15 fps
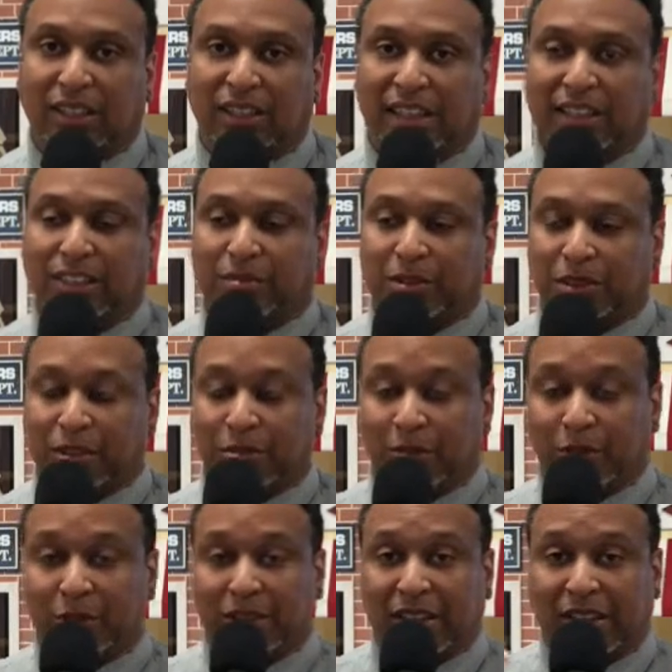It has to be
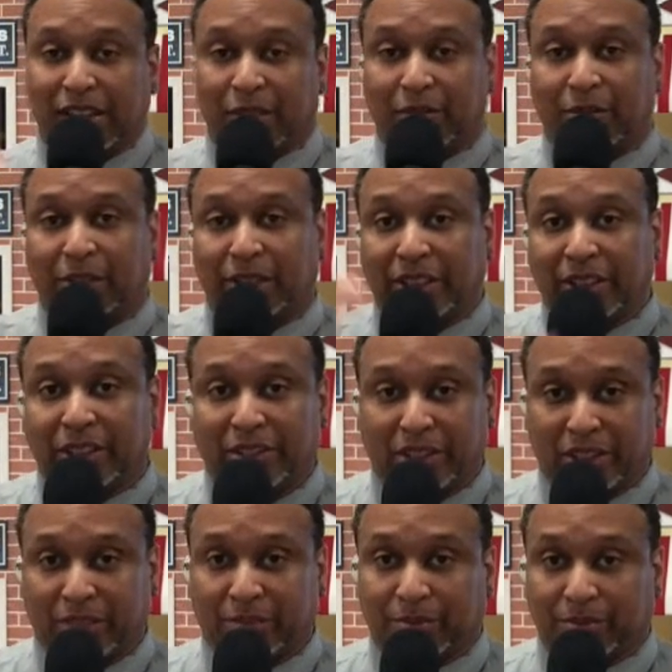communicated from the
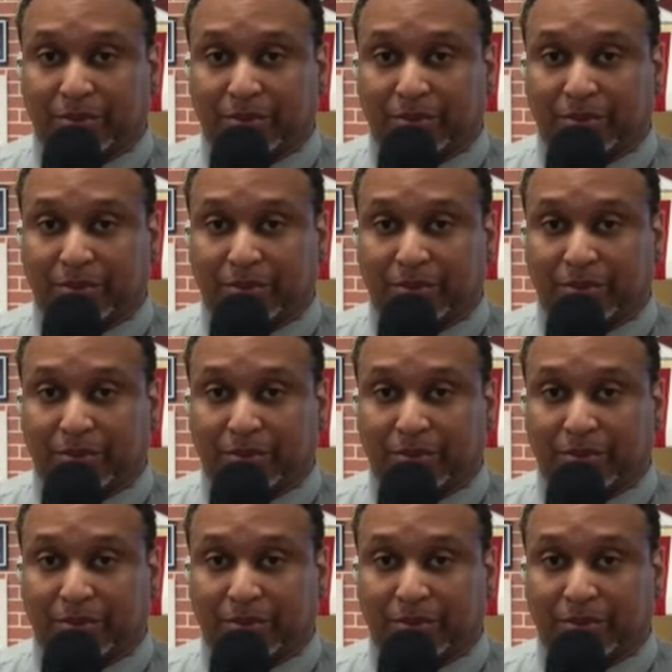leadership.